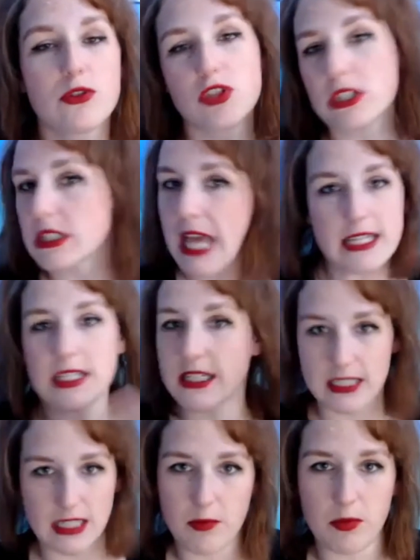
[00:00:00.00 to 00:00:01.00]
just as an
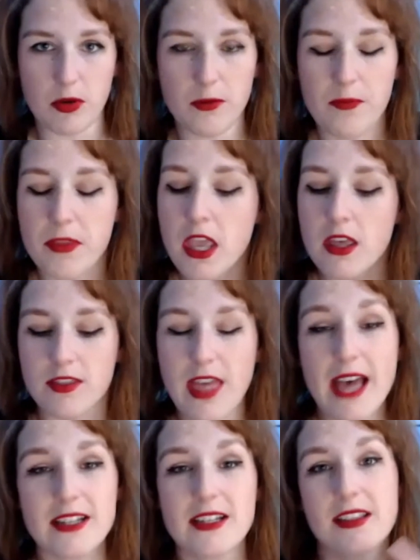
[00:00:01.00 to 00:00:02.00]
example,
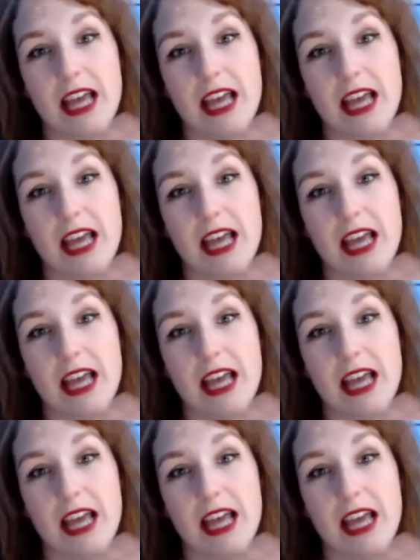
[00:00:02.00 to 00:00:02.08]
that